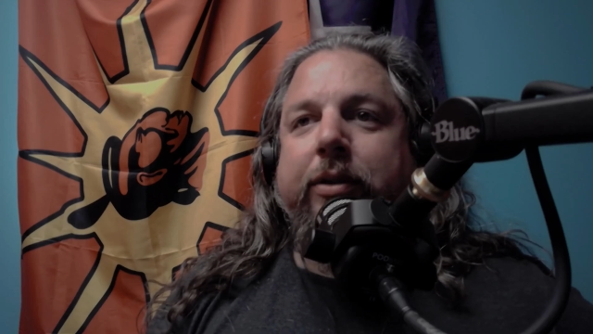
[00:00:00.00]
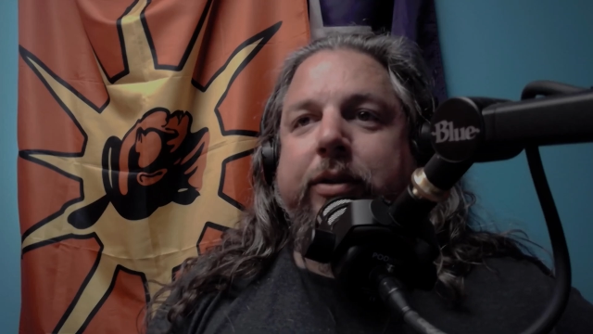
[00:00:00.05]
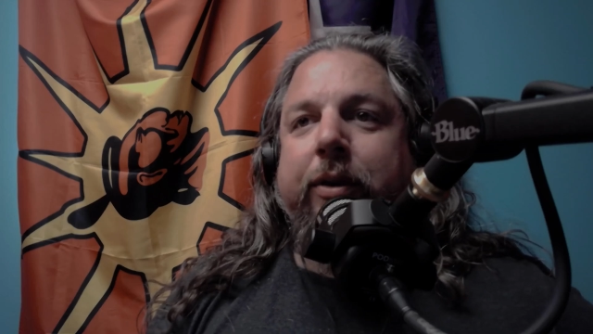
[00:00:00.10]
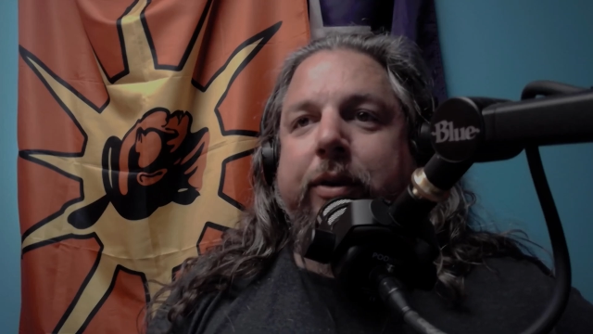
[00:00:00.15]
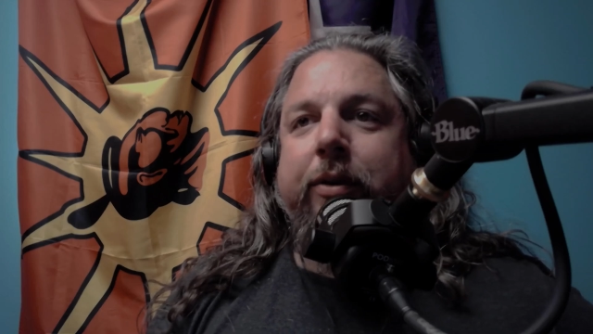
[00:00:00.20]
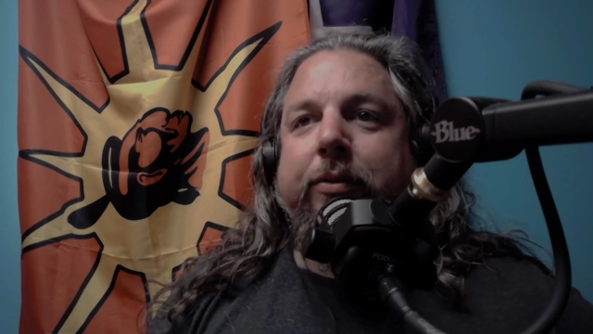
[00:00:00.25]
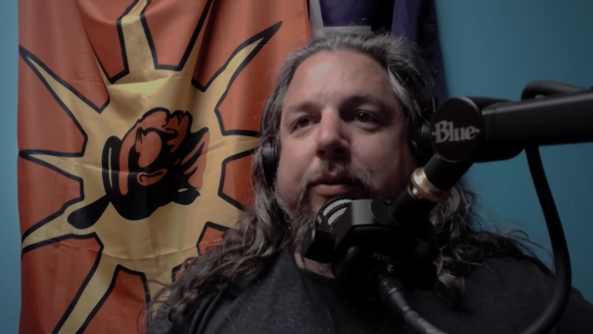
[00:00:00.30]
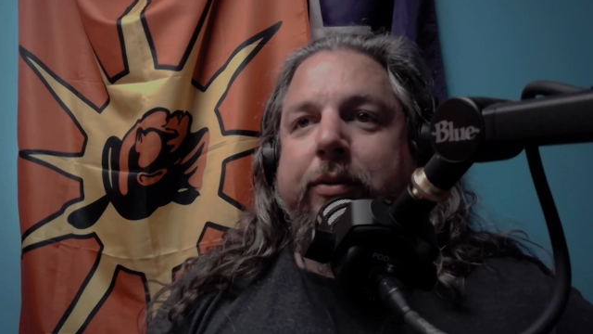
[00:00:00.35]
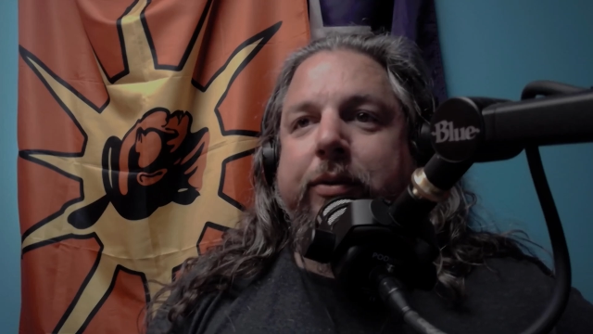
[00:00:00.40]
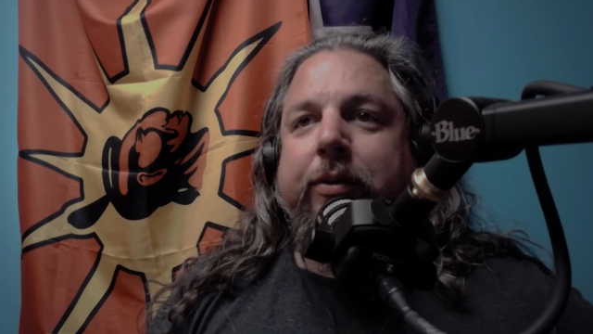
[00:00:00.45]

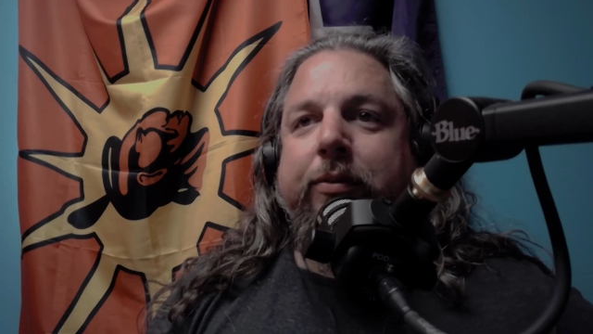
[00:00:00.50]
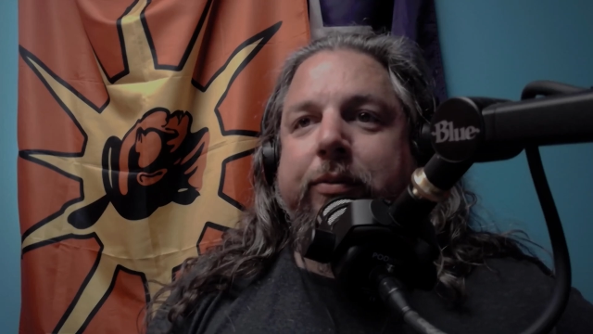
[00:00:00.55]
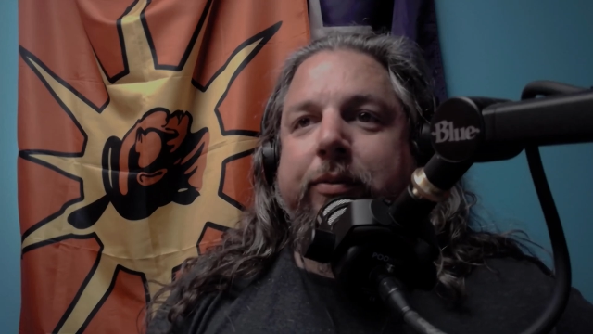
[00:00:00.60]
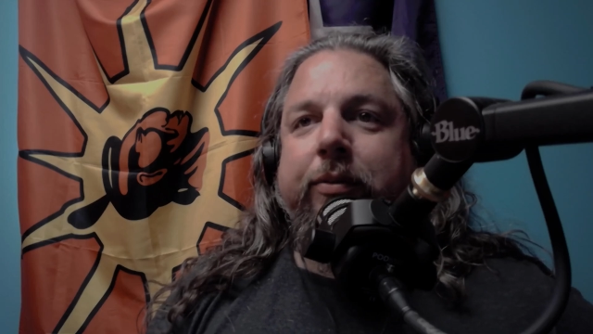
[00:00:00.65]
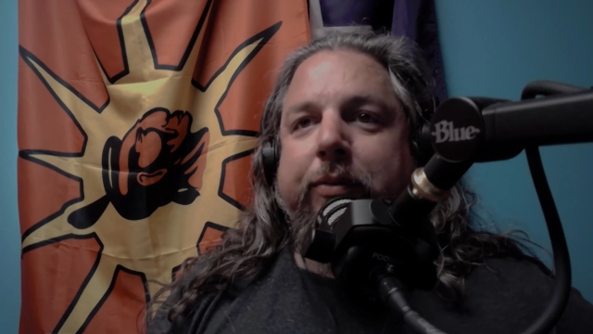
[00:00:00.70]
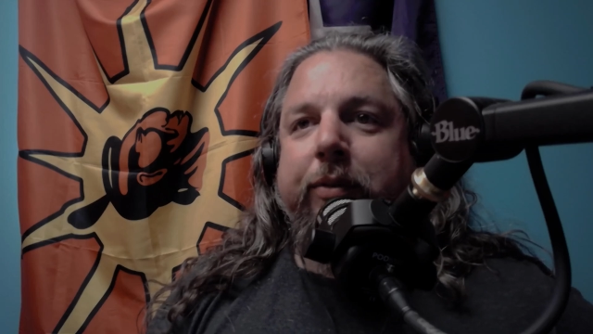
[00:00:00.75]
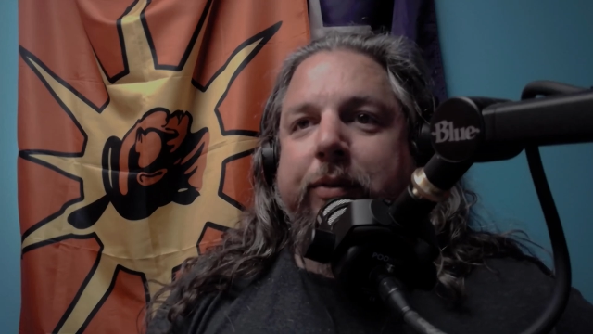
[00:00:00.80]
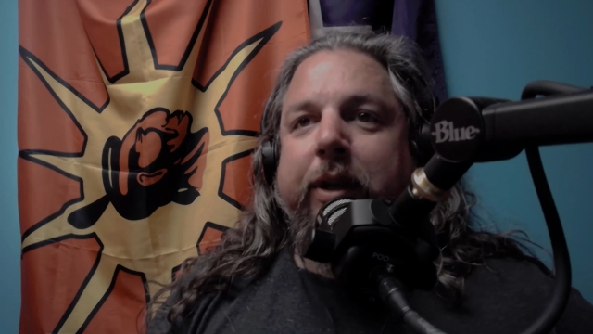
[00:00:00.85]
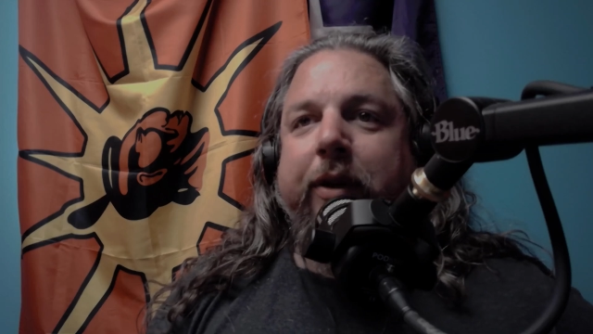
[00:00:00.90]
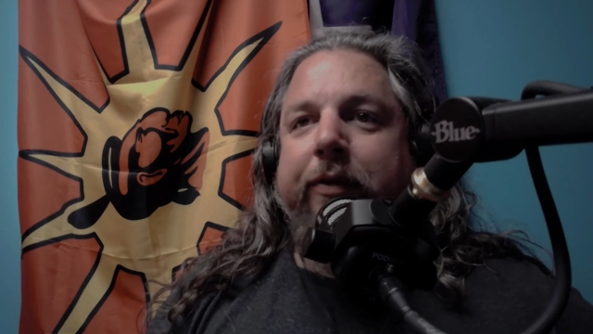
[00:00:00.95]
So,
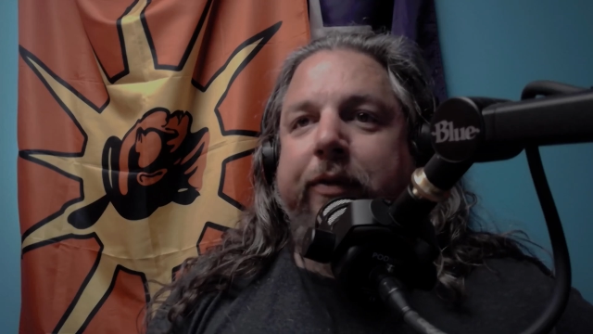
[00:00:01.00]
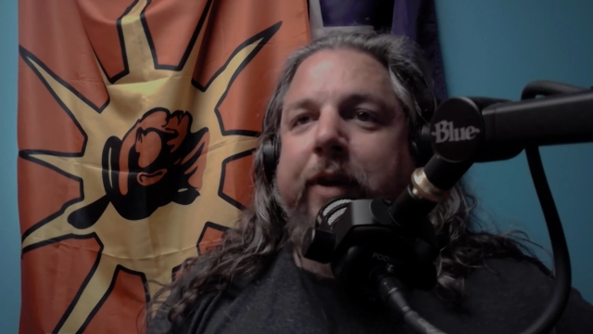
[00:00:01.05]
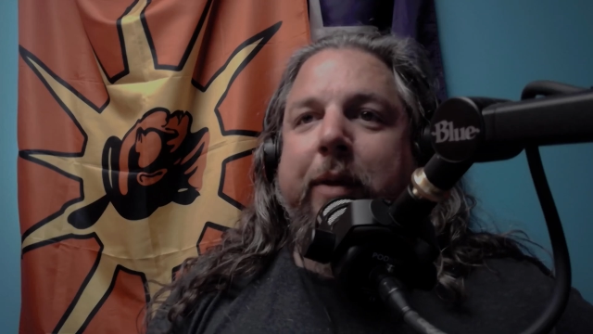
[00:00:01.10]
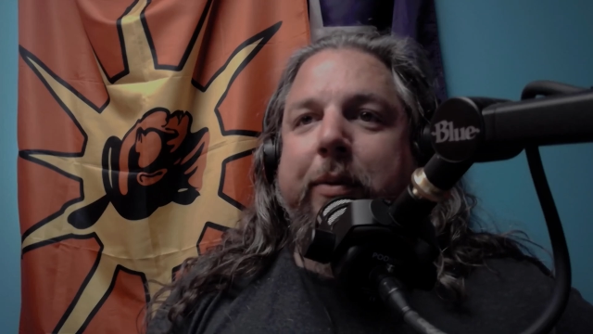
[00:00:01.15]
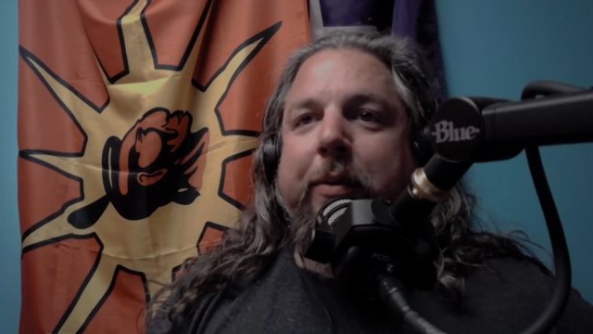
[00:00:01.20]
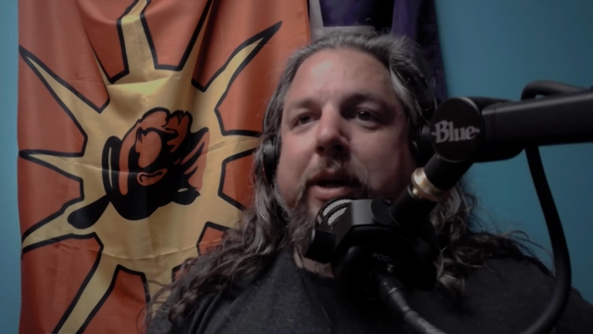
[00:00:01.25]
if I